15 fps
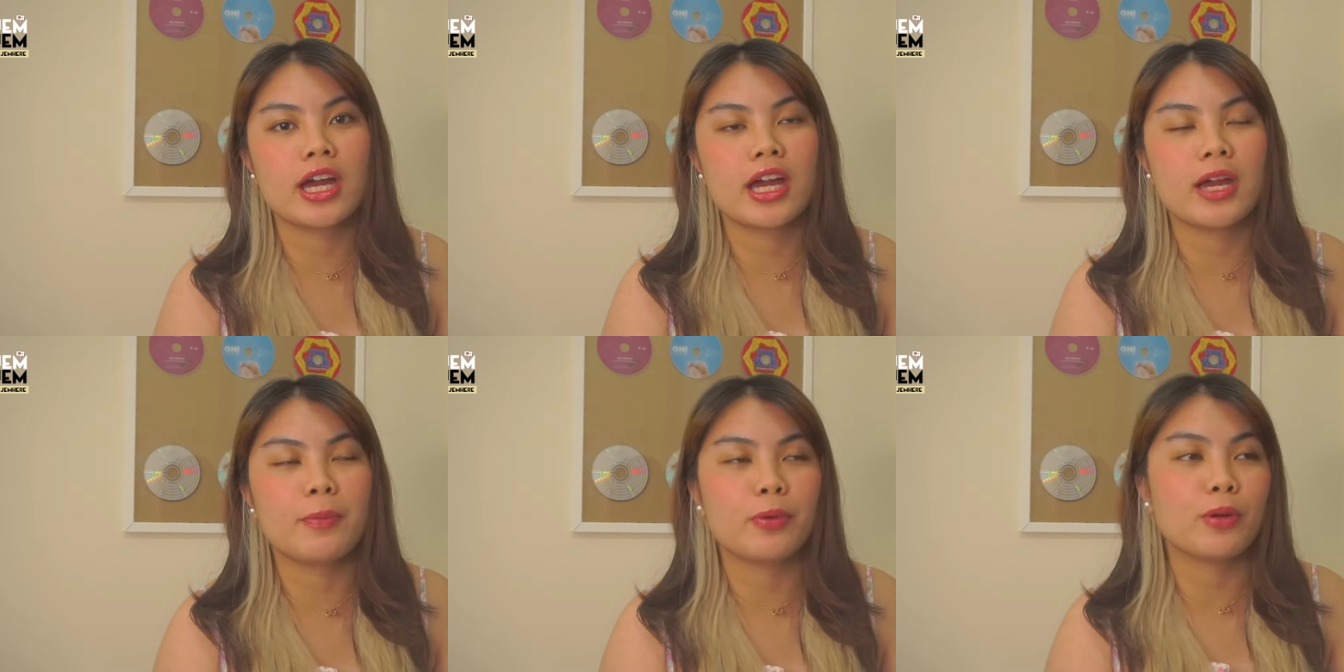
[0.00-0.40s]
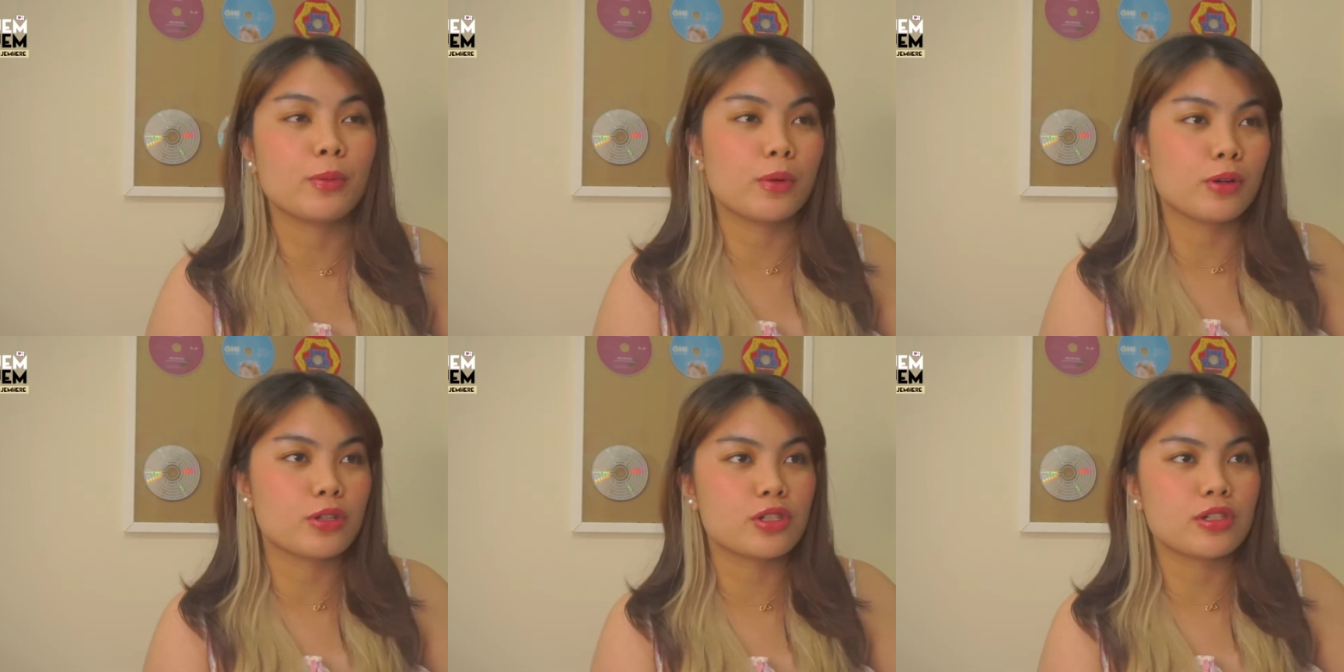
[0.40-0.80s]
a
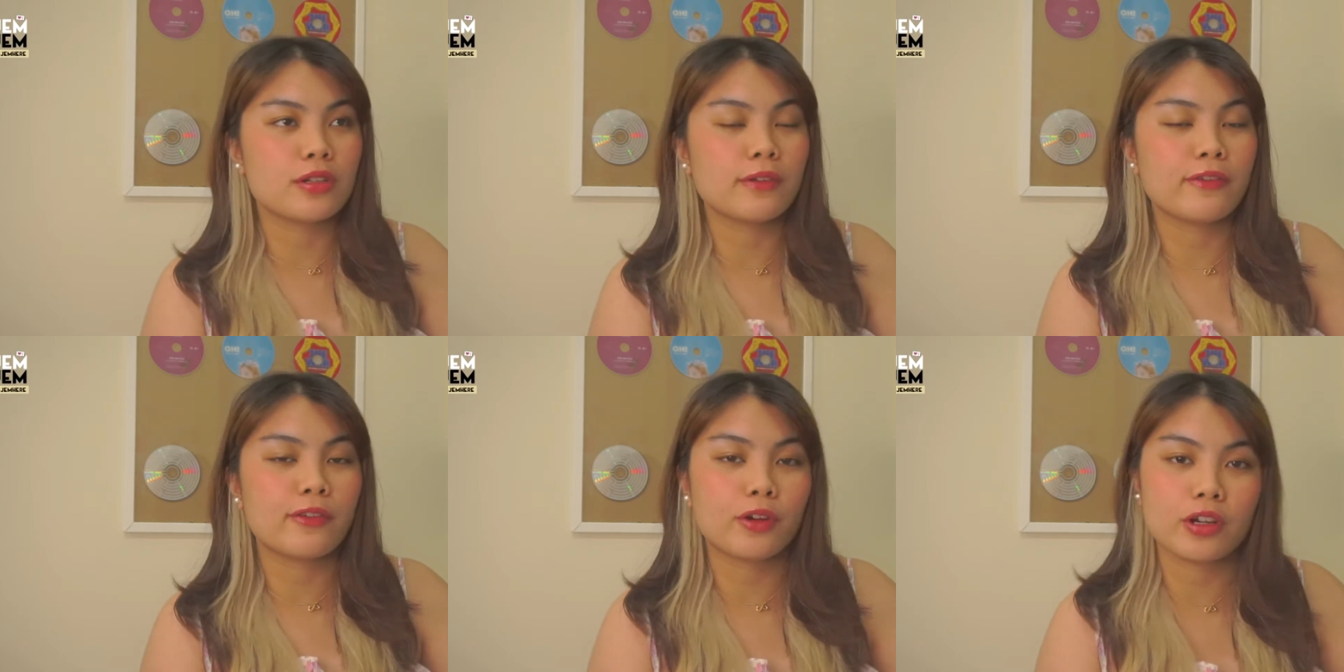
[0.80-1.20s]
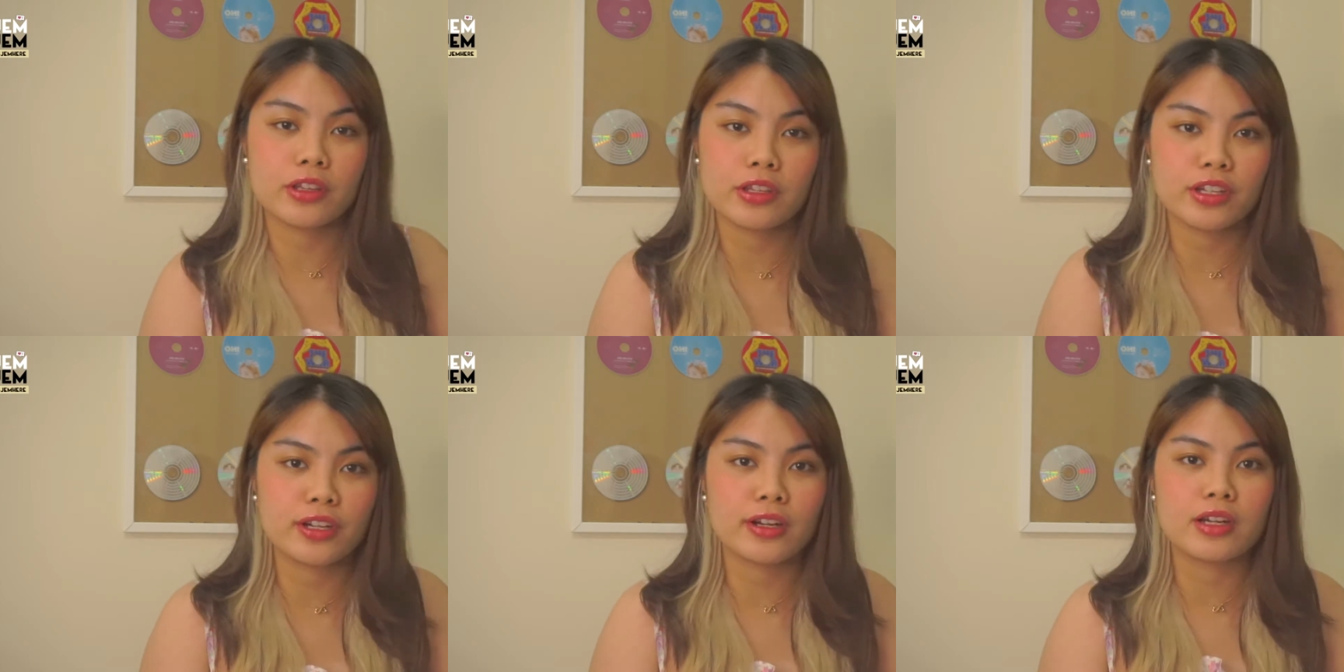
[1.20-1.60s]
promotion for
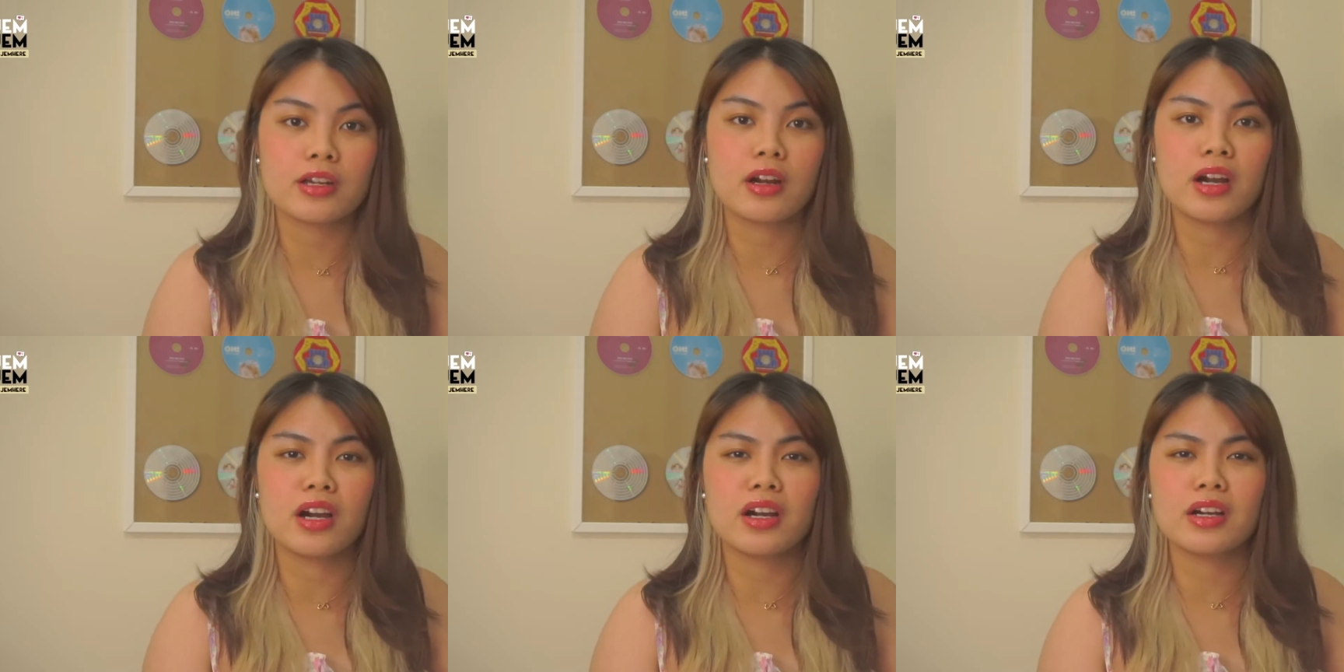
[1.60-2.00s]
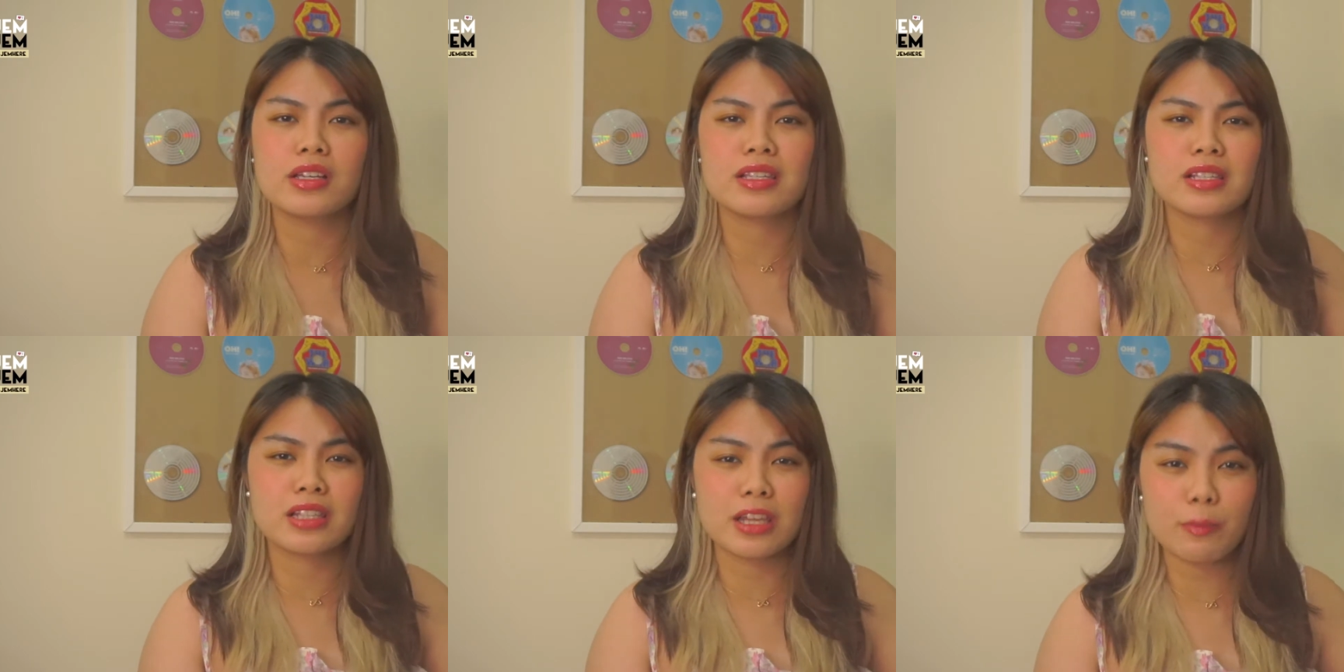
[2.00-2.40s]
their
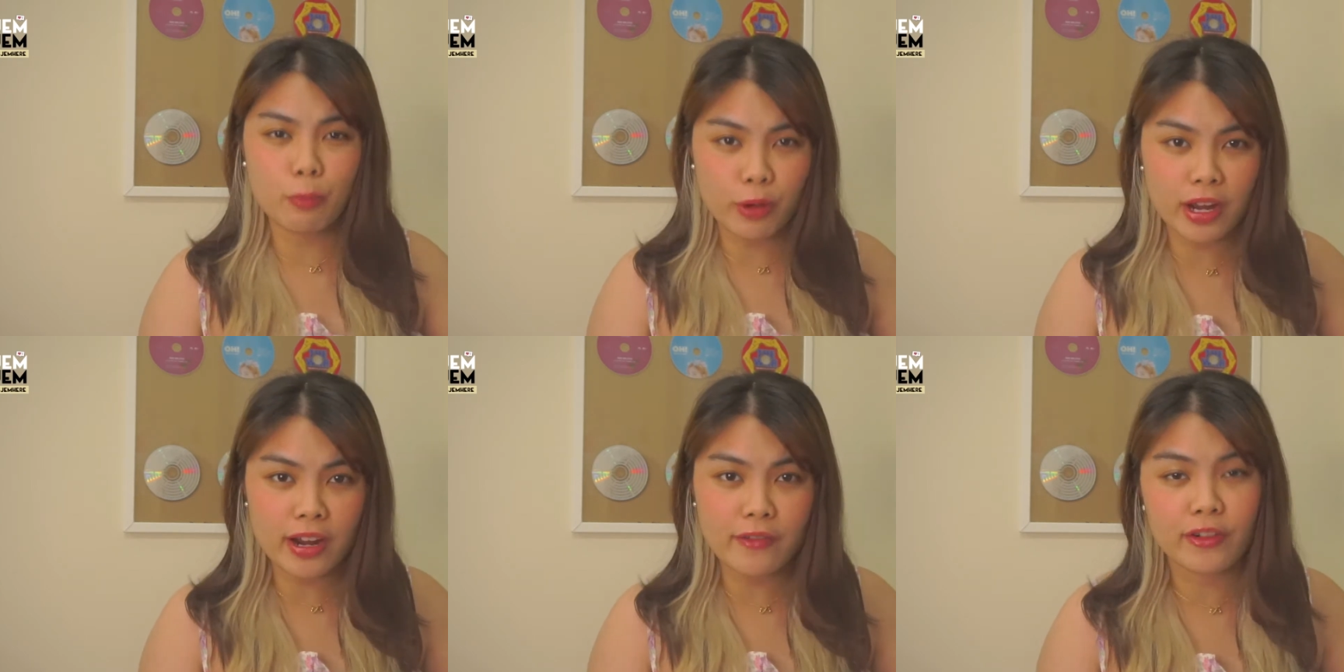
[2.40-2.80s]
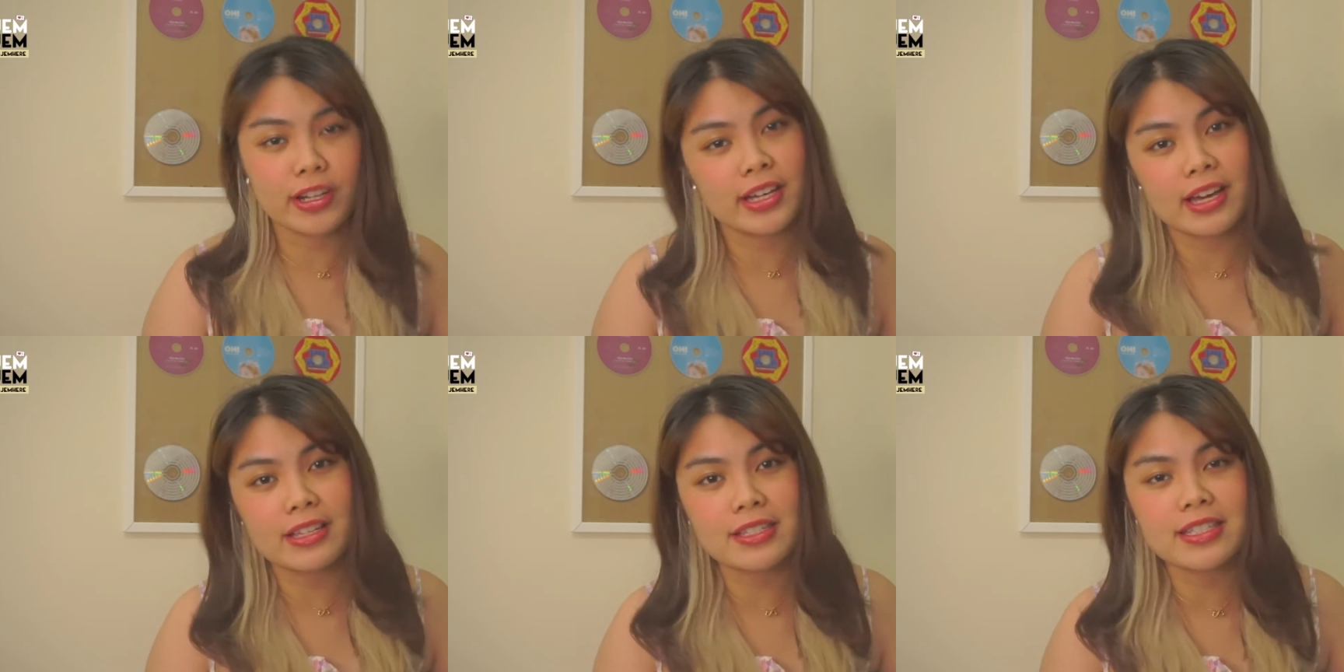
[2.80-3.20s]
sleepwear for
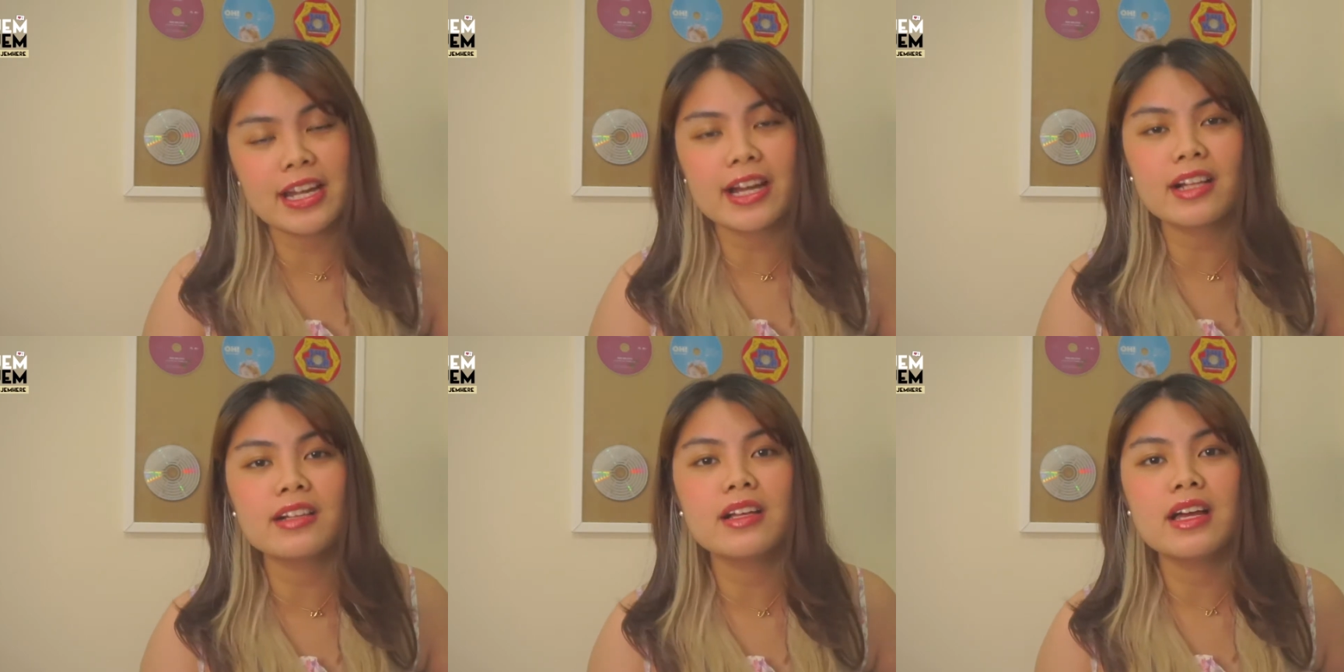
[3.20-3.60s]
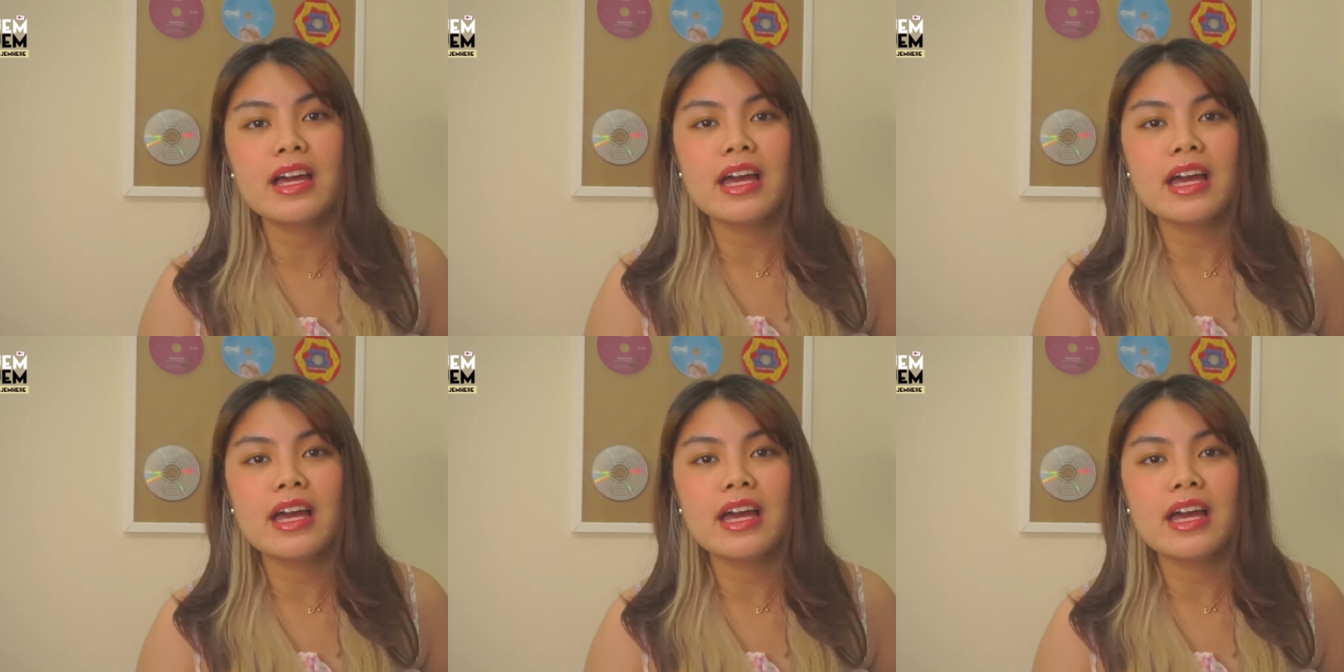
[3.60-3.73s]
YESSTYLE.